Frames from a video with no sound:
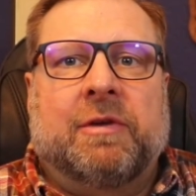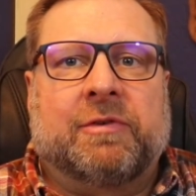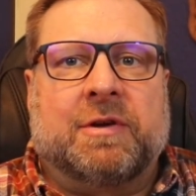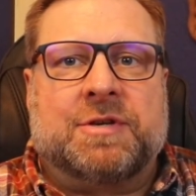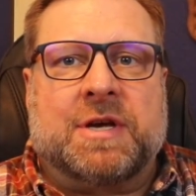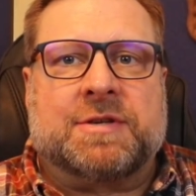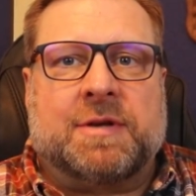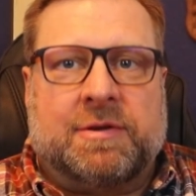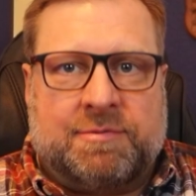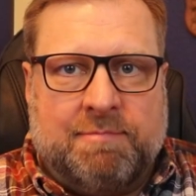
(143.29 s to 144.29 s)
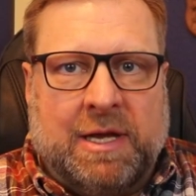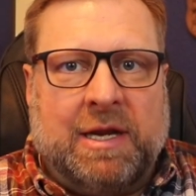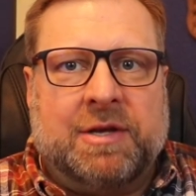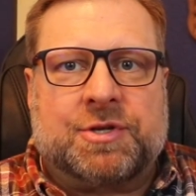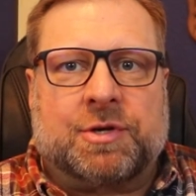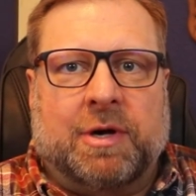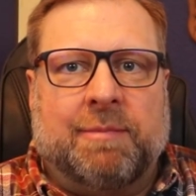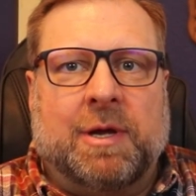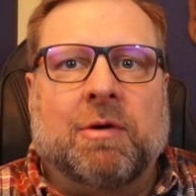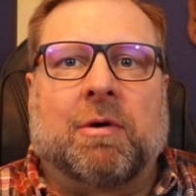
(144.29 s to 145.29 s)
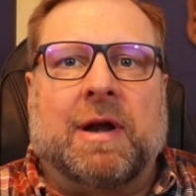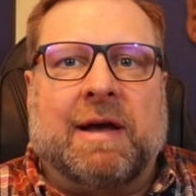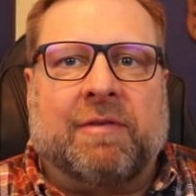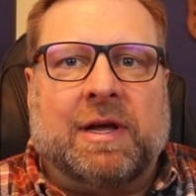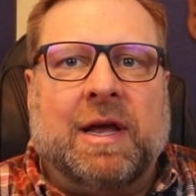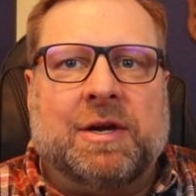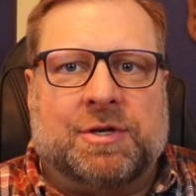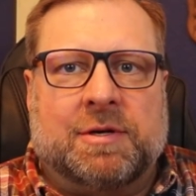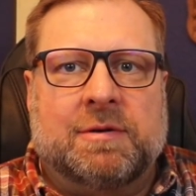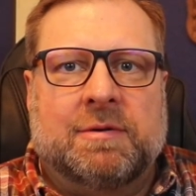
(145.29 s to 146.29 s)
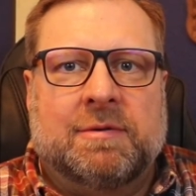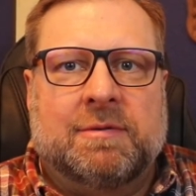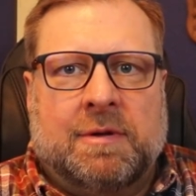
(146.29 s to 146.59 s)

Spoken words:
such as media streaming or navigation,